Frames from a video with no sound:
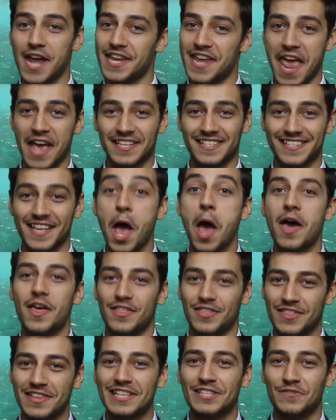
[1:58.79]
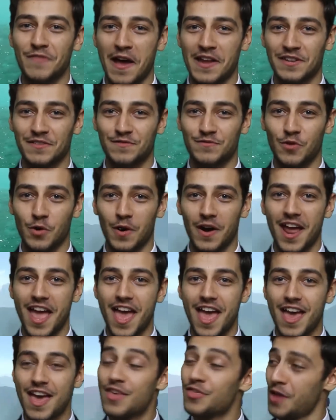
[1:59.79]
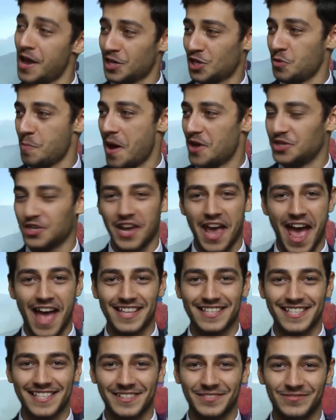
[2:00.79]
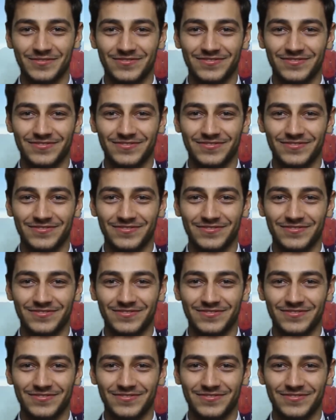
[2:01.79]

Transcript: Yes, this Phantom 4. Thank you, Magic Hands.